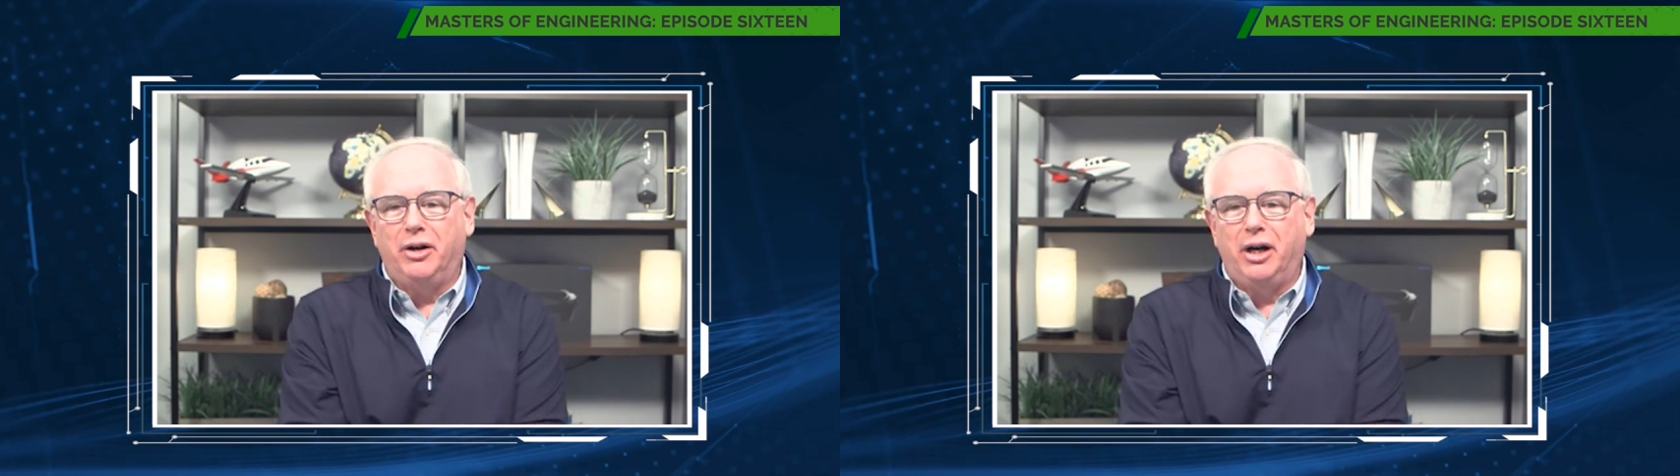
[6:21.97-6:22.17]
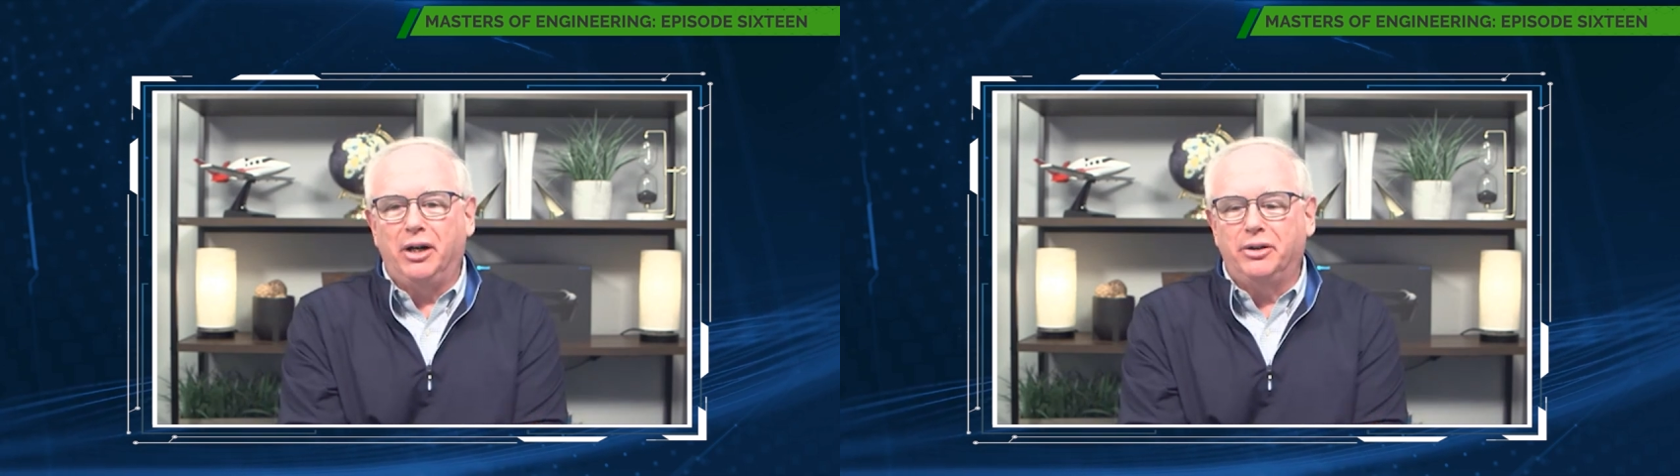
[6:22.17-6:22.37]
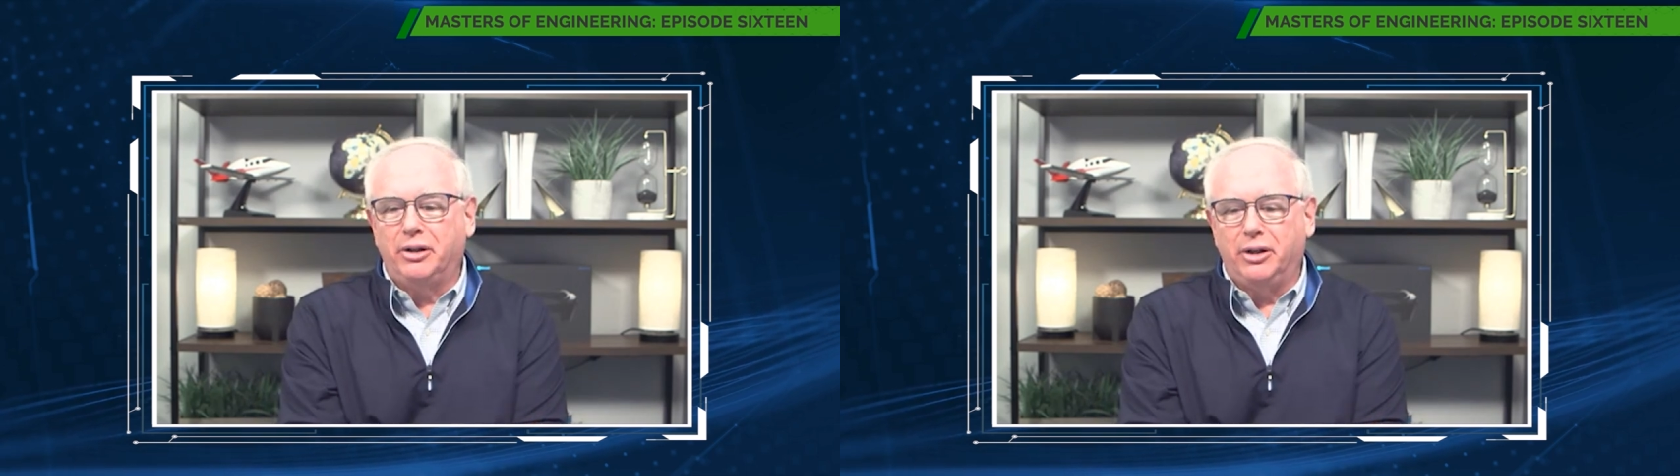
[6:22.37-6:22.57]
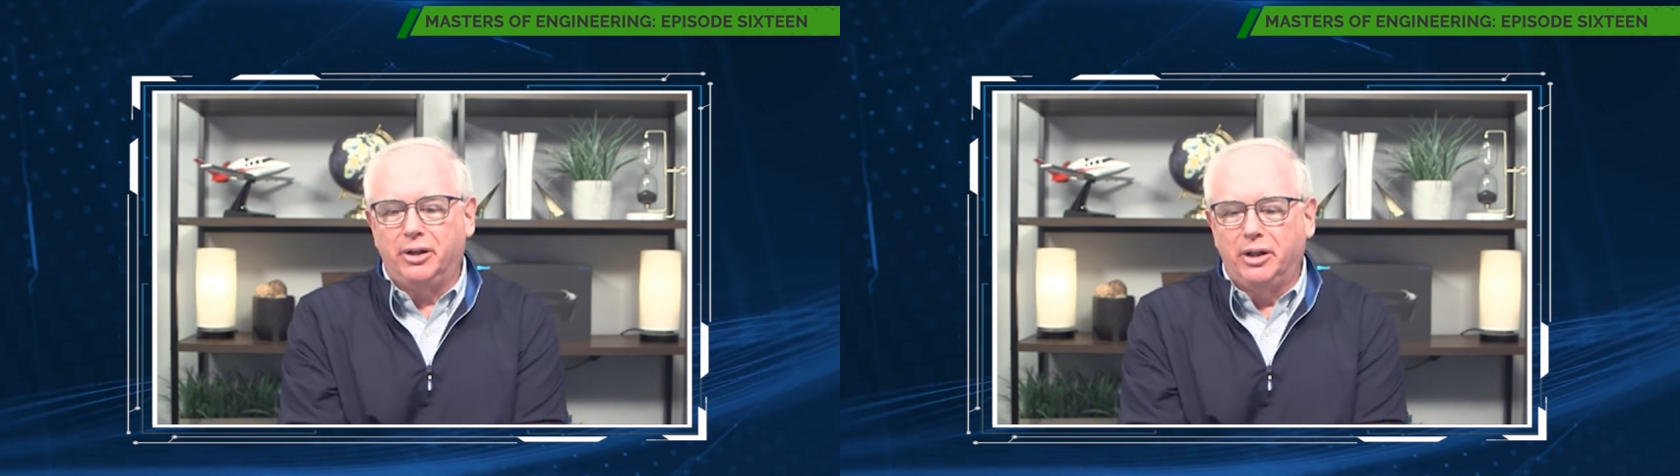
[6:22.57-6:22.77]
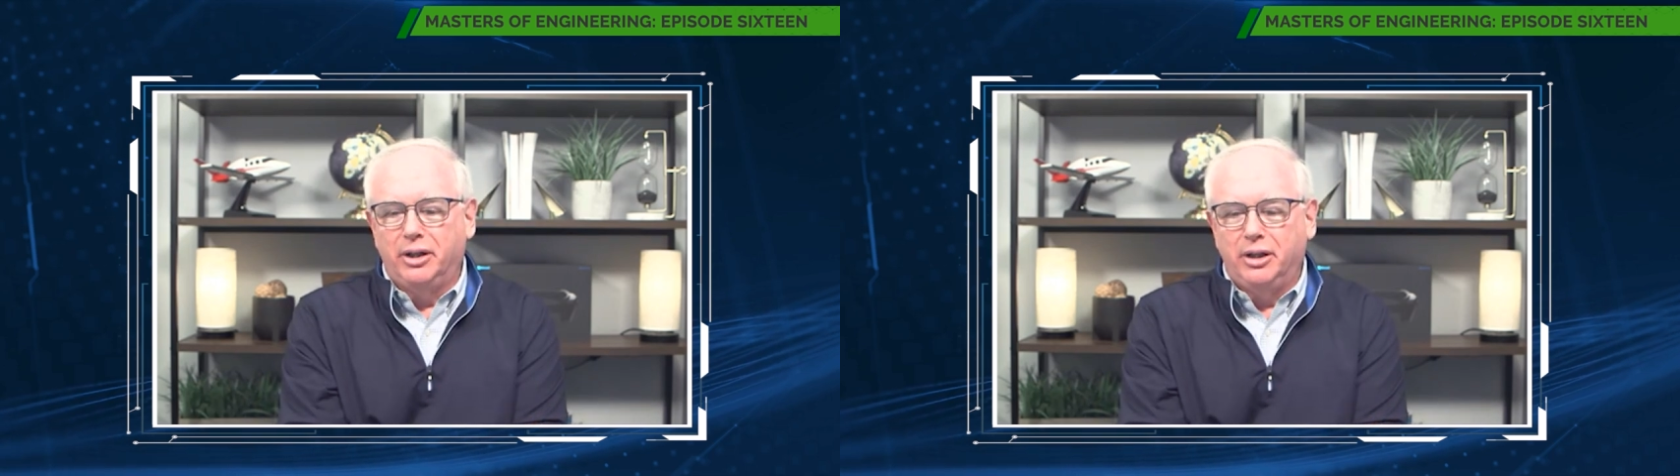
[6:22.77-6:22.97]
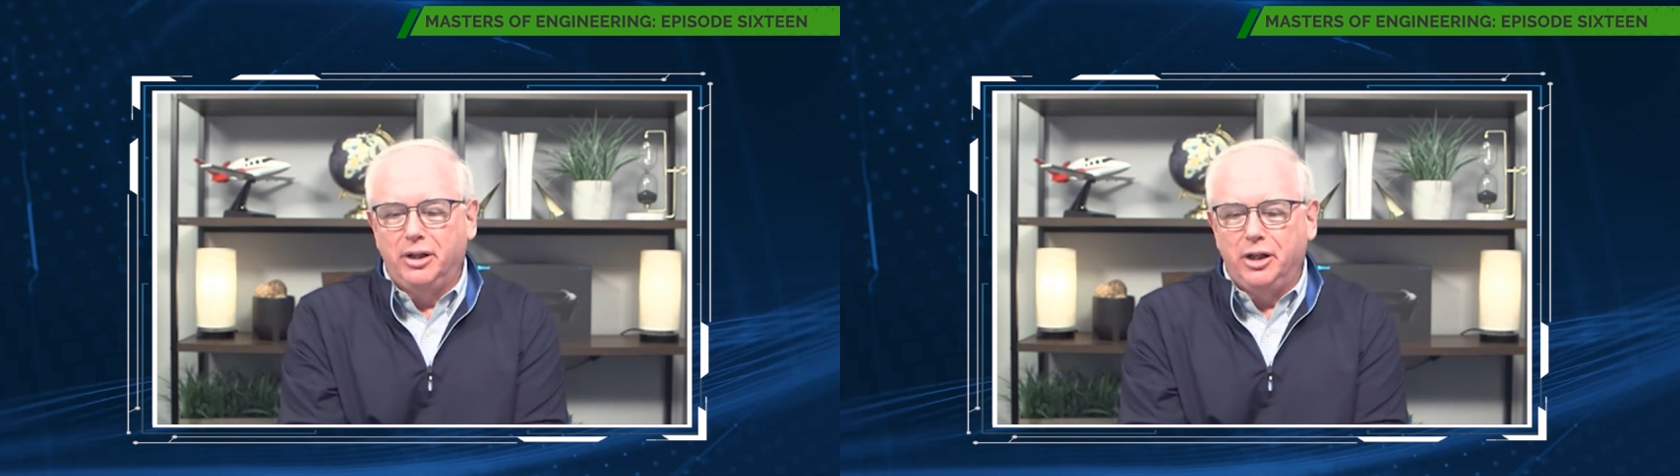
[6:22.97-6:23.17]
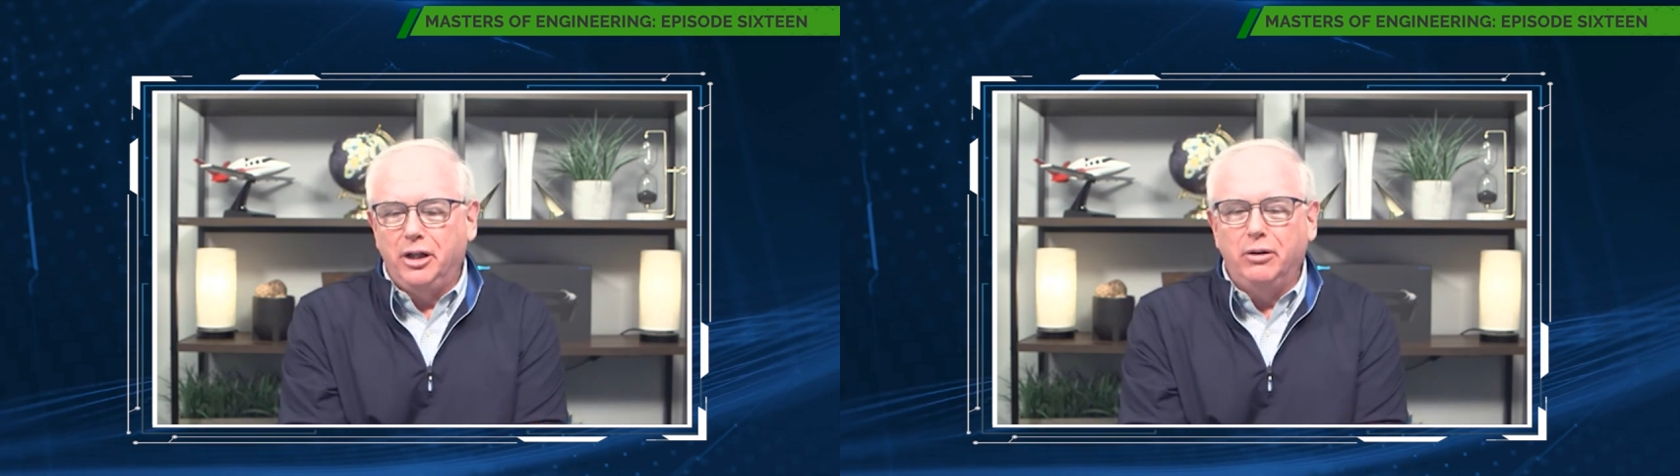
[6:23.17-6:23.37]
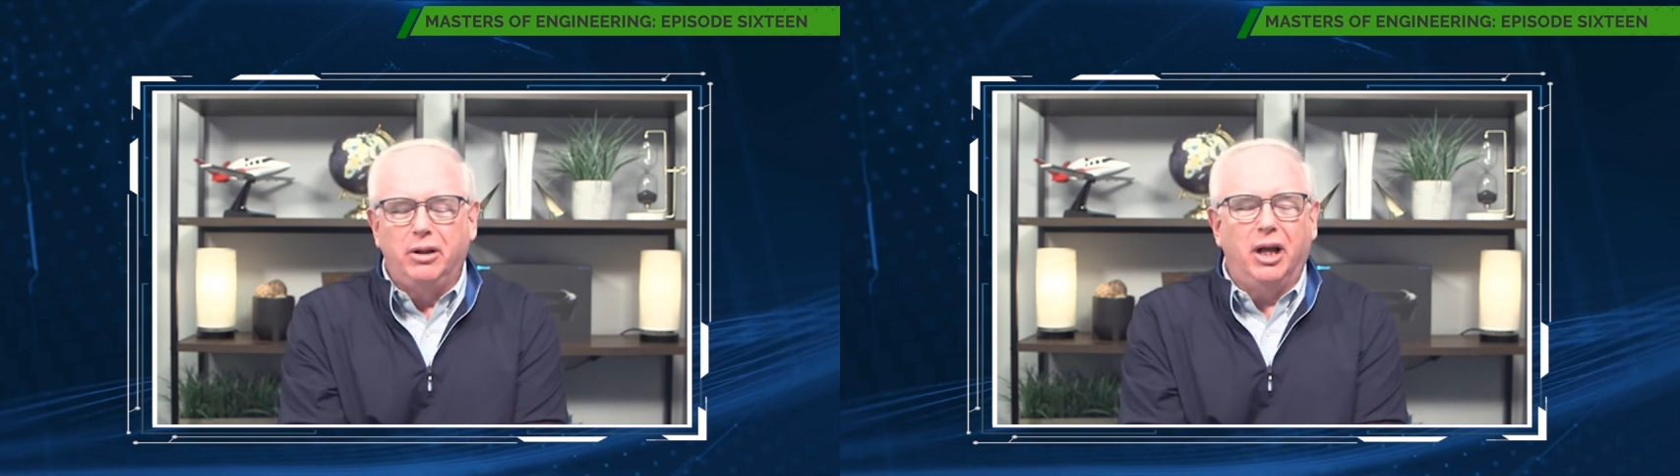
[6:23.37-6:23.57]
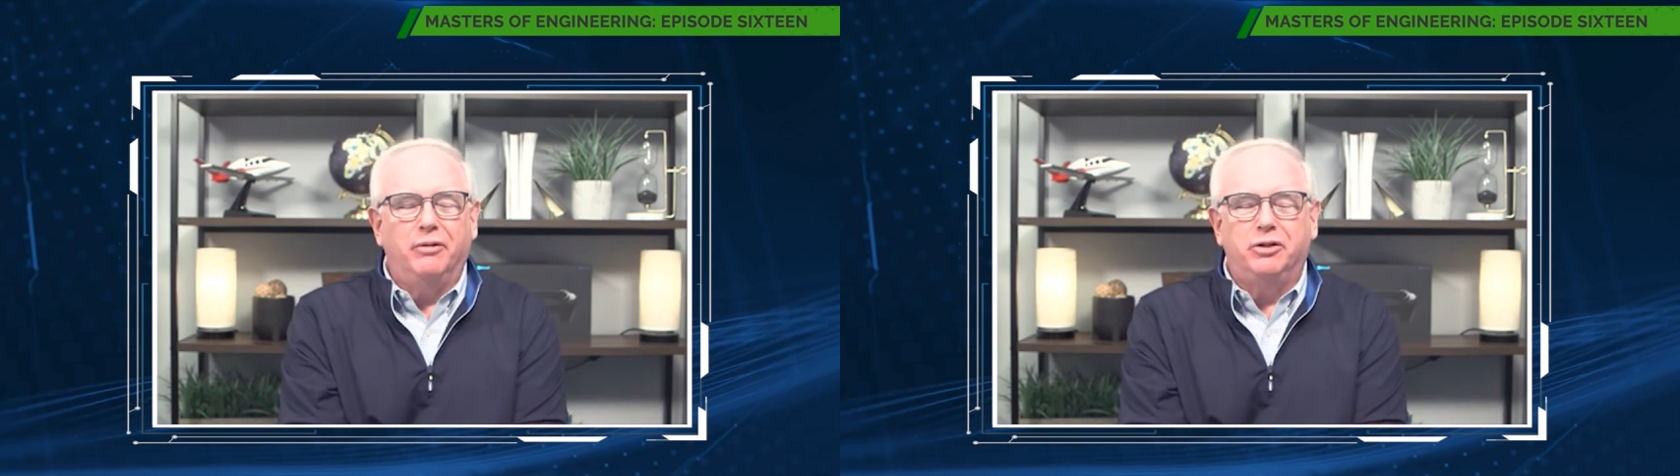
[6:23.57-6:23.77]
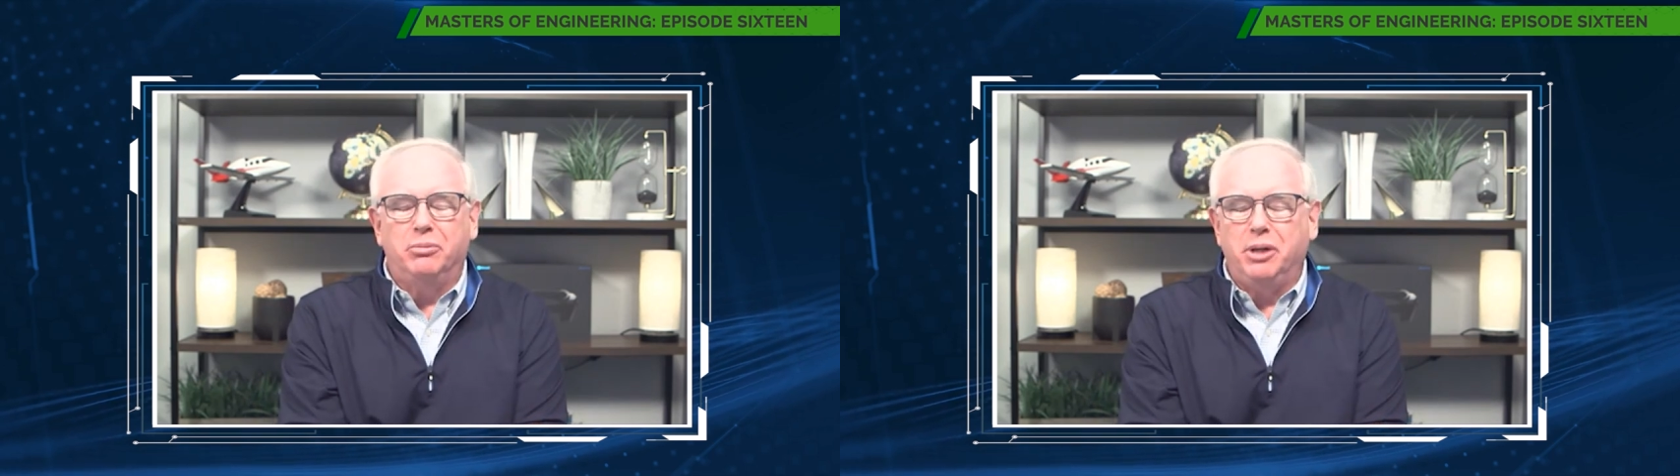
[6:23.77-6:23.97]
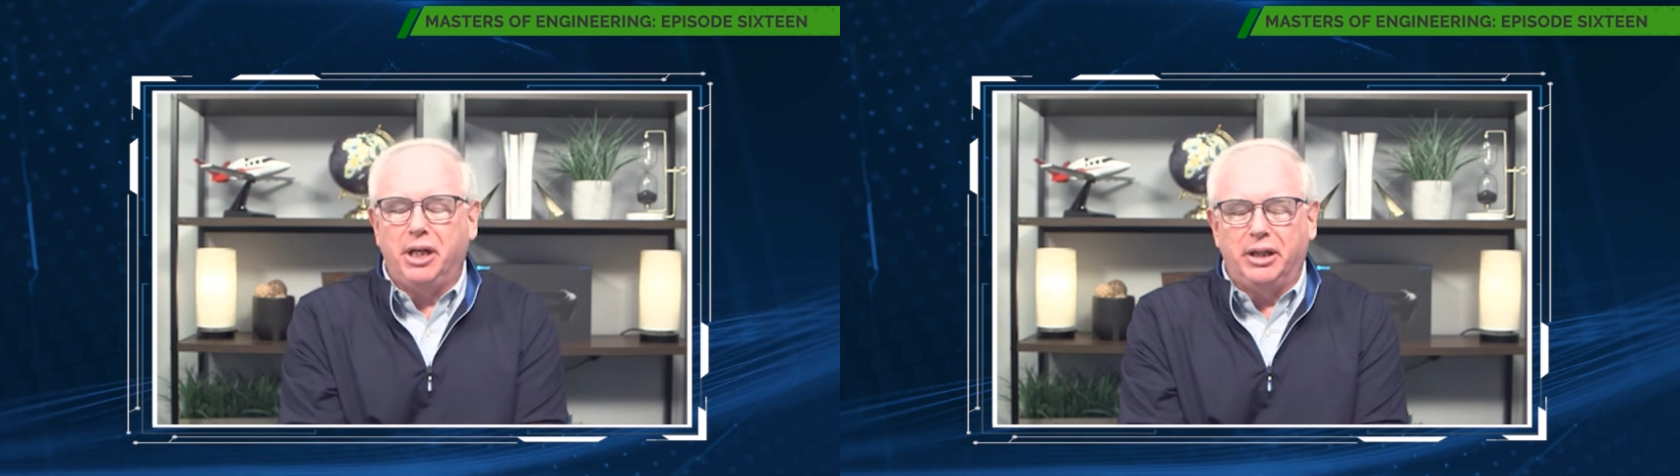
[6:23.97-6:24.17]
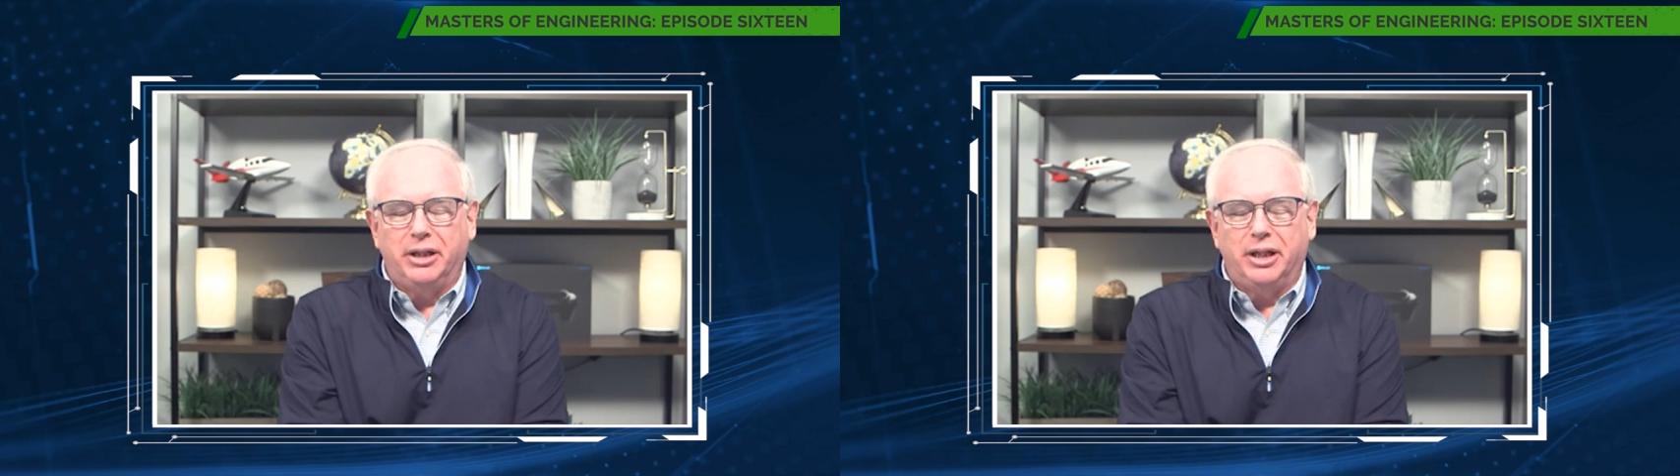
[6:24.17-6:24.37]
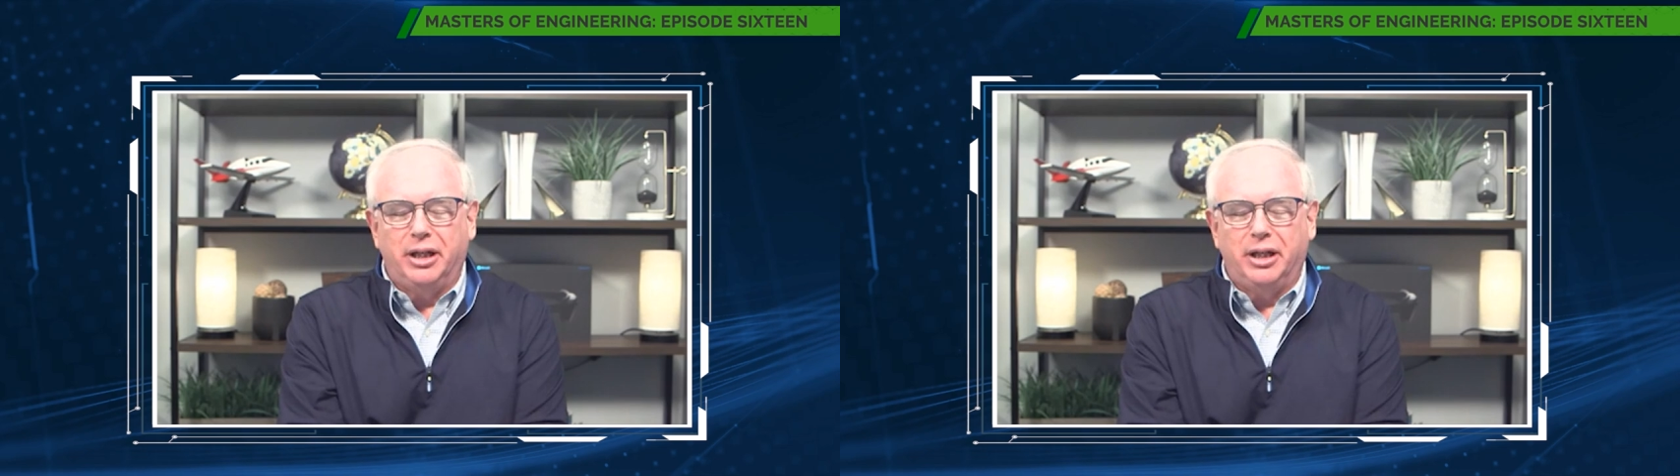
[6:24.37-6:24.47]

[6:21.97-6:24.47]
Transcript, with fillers: author you'd love to meet.